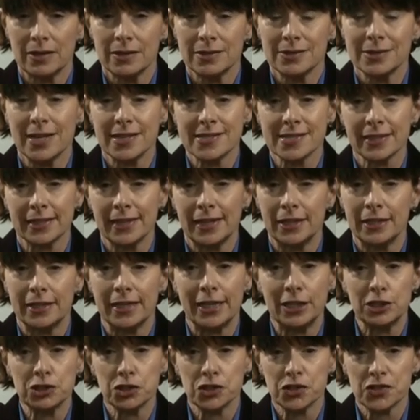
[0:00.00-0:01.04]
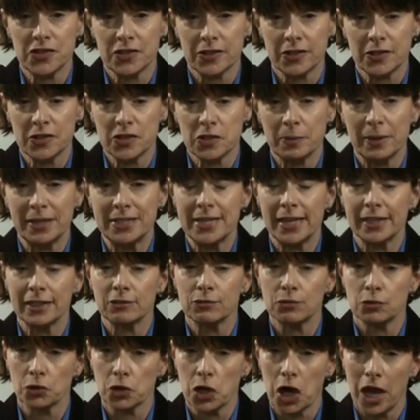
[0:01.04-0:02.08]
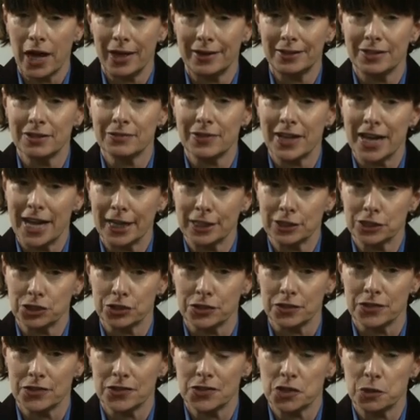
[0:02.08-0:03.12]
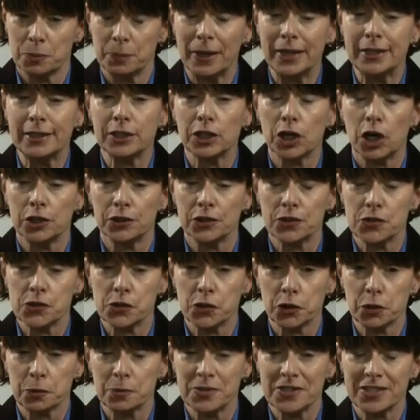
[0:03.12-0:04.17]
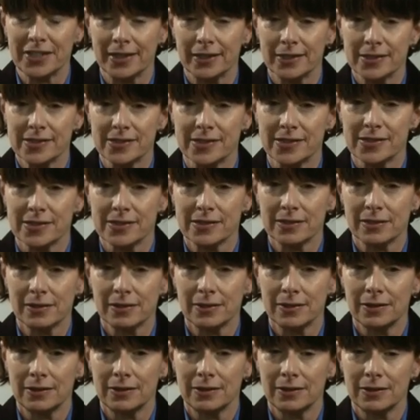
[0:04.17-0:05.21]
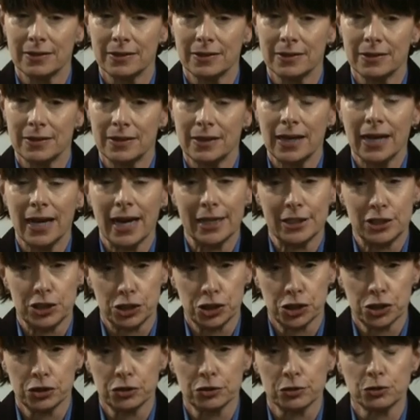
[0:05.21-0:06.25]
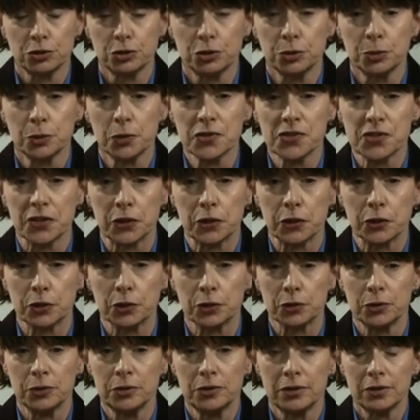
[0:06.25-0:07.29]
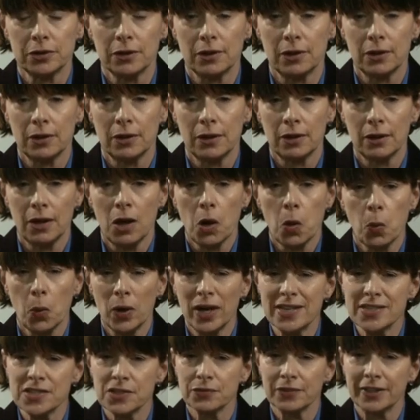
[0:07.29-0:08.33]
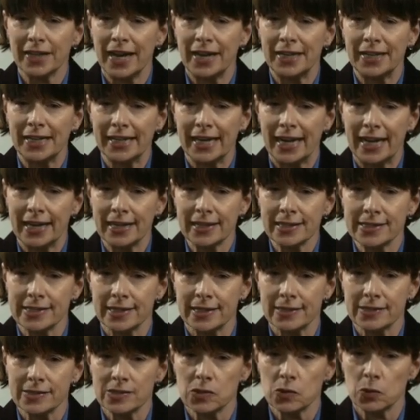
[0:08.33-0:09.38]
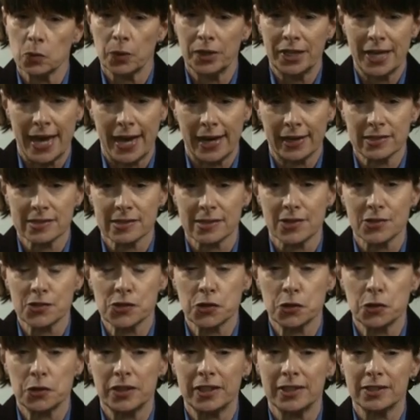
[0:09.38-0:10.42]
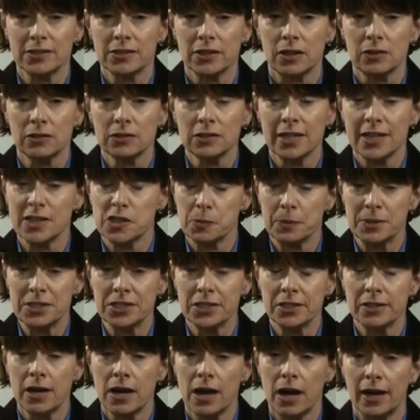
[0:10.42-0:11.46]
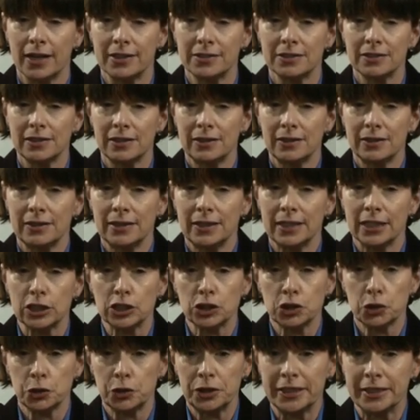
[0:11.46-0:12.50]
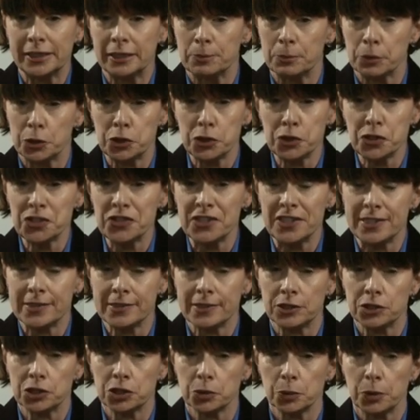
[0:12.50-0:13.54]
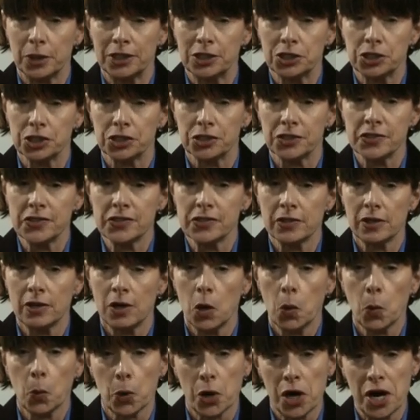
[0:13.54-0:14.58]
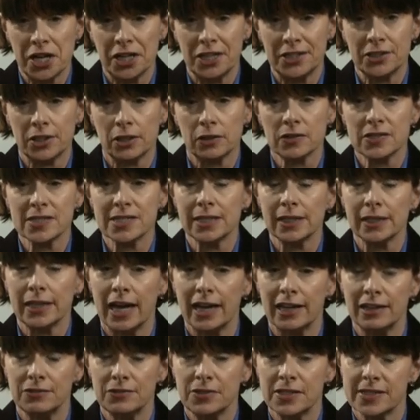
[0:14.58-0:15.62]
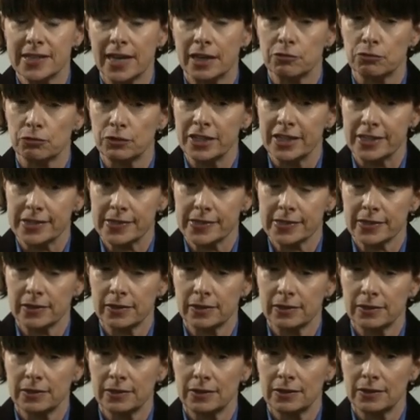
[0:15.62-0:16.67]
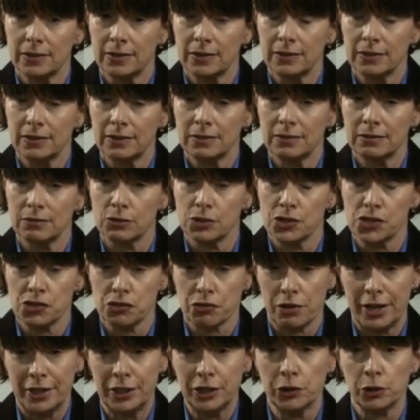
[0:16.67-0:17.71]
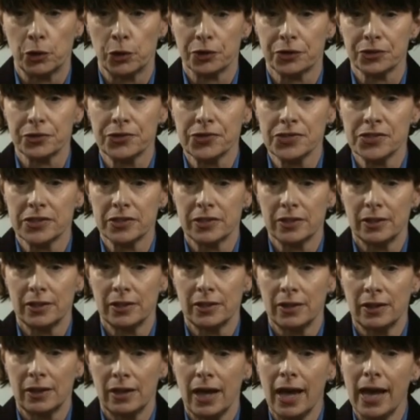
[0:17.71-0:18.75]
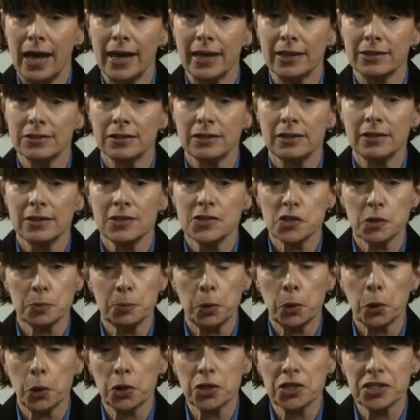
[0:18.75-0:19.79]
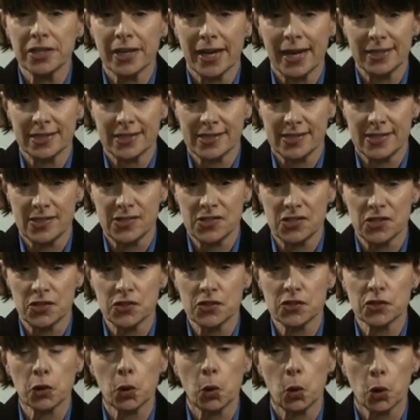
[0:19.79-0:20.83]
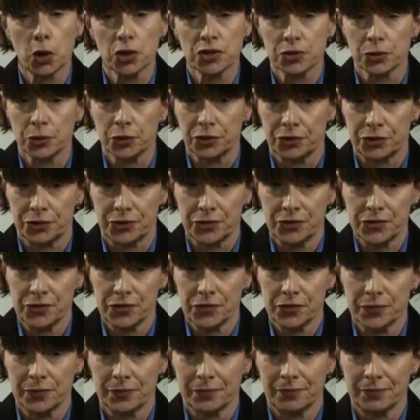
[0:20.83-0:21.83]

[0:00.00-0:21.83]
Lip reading: Designated agencies may take a variety of actions depending on the circumstances. Additional tools include ways of gaining access when access to the adult has been denied, including in emergency situations where an adult's life is at risk, restraining orders, and support and assistance court orders.